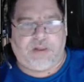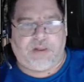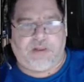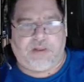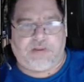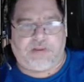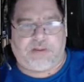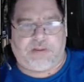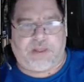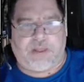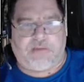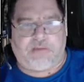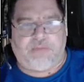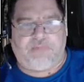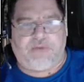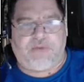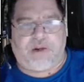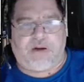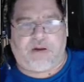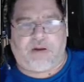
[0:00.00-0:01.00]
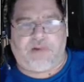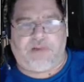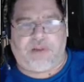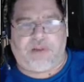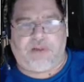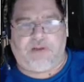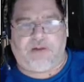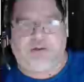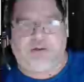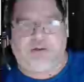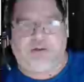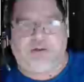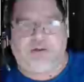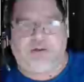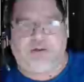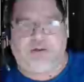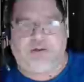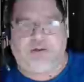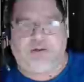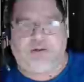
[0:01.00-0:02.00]
So now that we've got all that
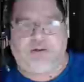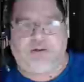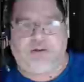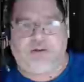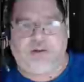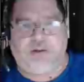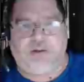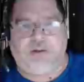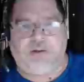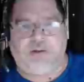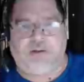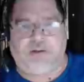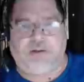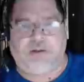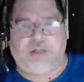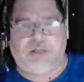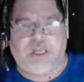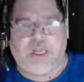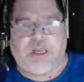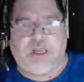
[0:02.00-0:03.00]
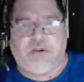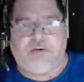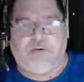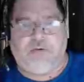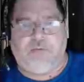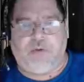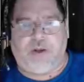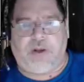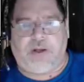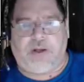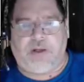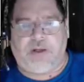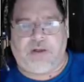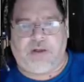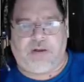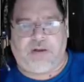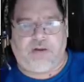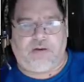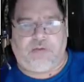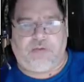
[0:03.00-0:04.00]
and we're ready,
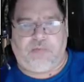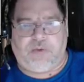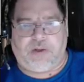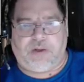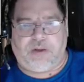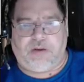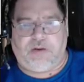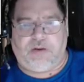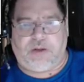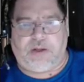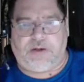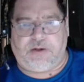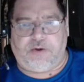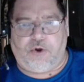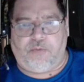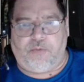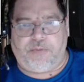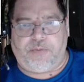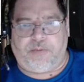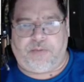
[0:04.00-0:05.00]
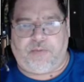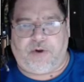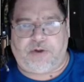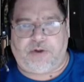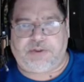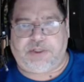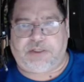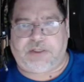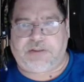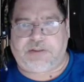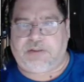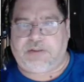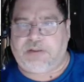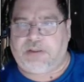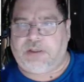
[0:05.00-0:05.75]
we can go ahead and open the project.